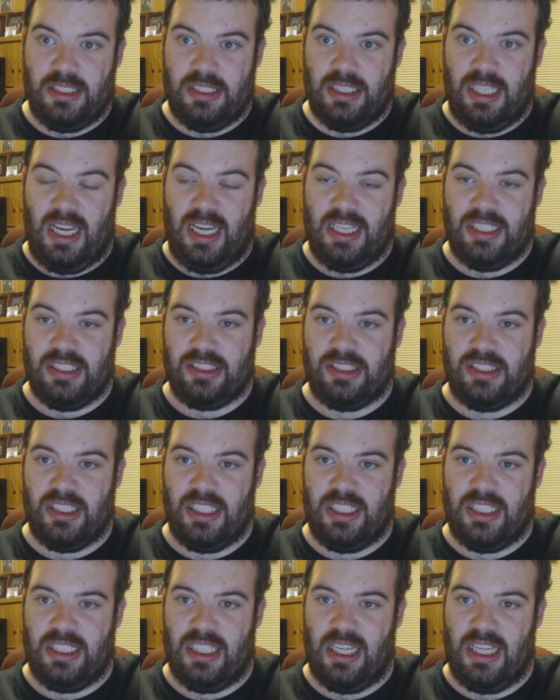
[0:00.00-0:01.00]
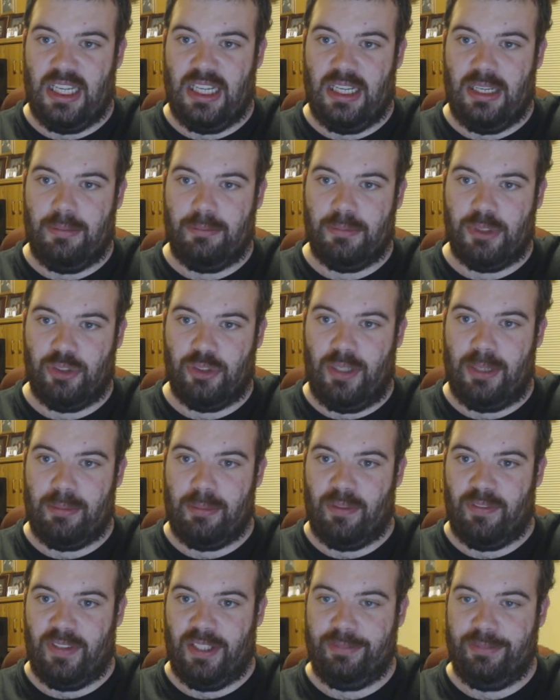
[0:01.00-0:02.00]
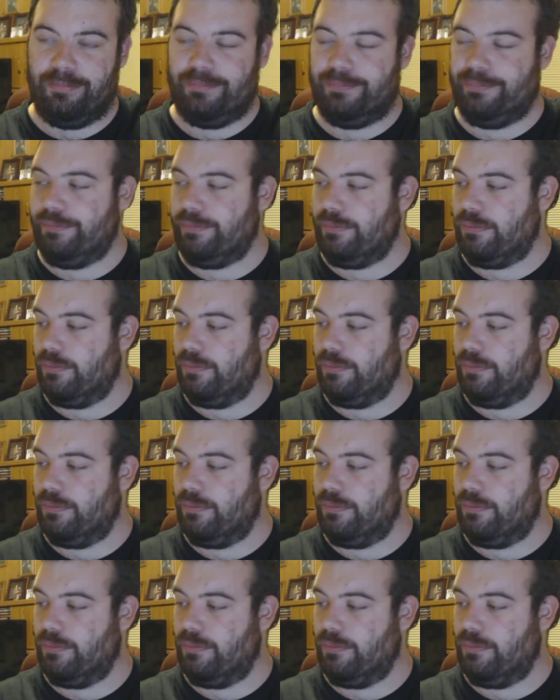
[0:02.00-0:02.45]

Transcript: the HD um, stream of it,